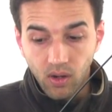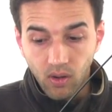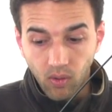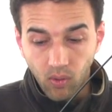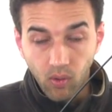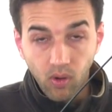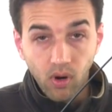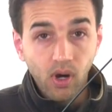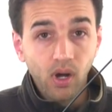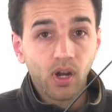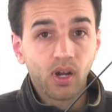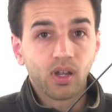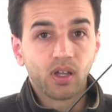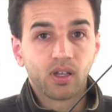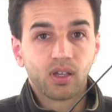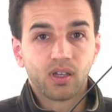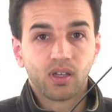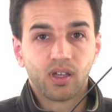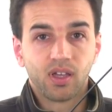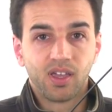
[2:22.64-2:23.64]
or
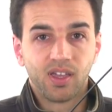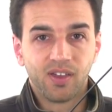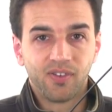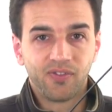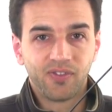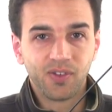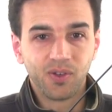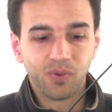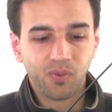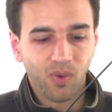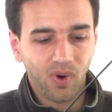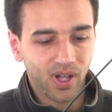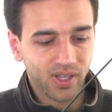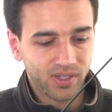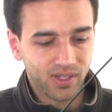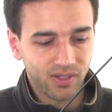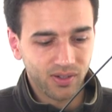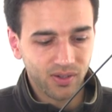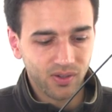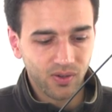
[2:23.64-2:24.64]
if you
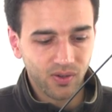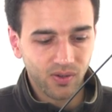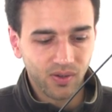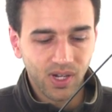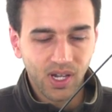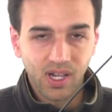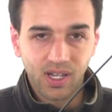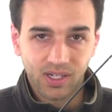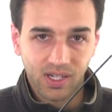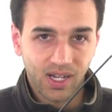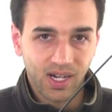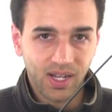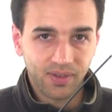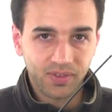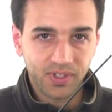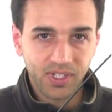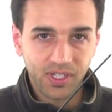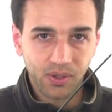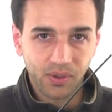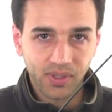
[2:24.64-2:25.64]
want to not have
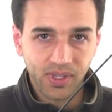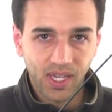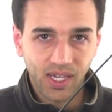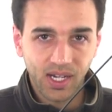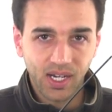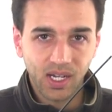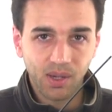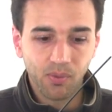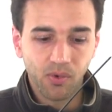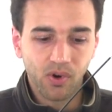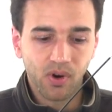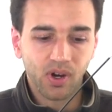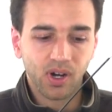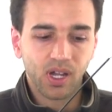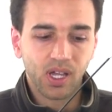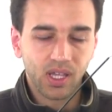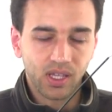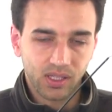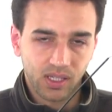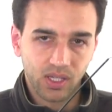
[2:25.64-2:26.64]
to deal with that anymore,
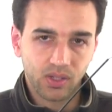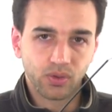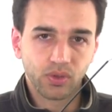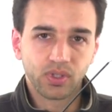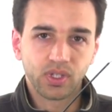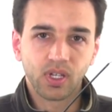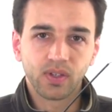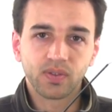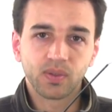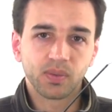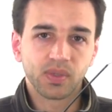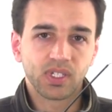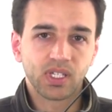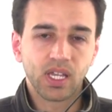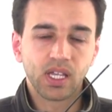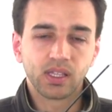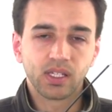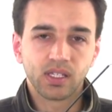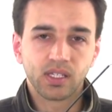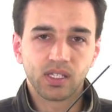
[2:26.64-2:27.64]
get yourself some
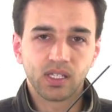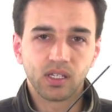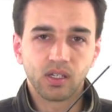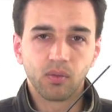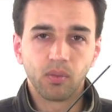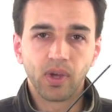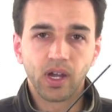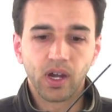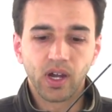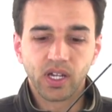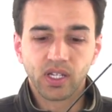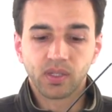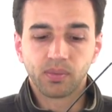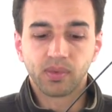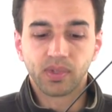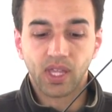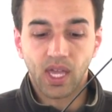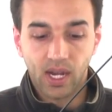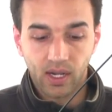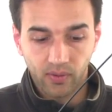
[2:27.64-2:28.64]
stainless steel bearings.
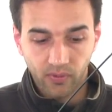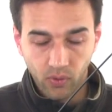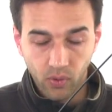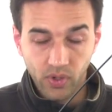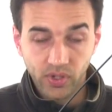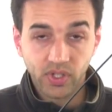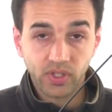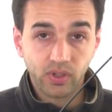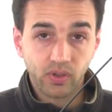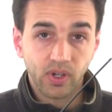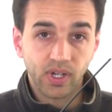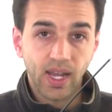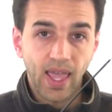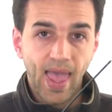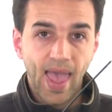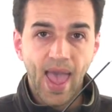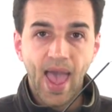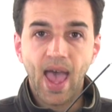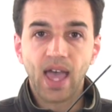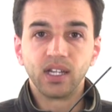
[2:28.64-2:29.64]
But that, of course, is going to
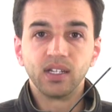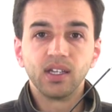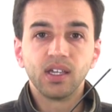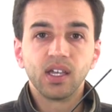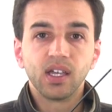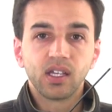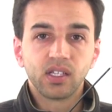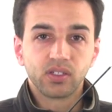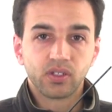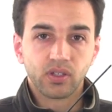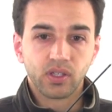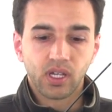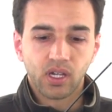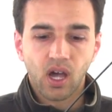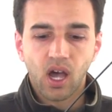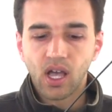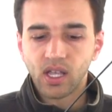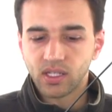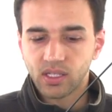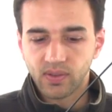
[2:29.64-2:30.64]
add to the
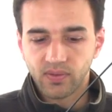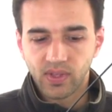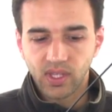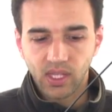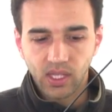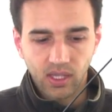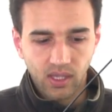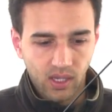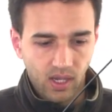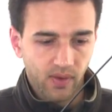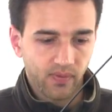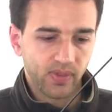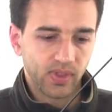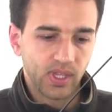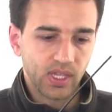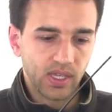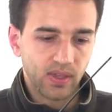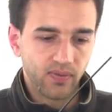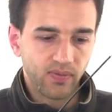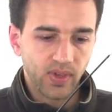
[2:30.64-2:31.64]
cost of the
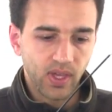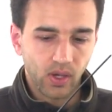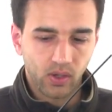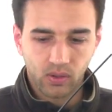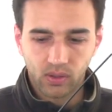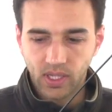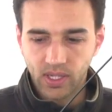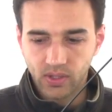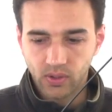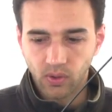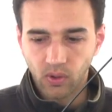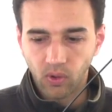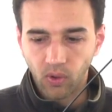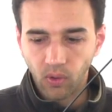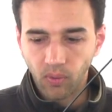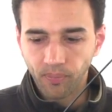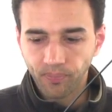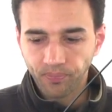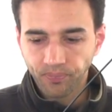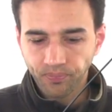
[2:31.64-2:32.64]
vehicle as a whole.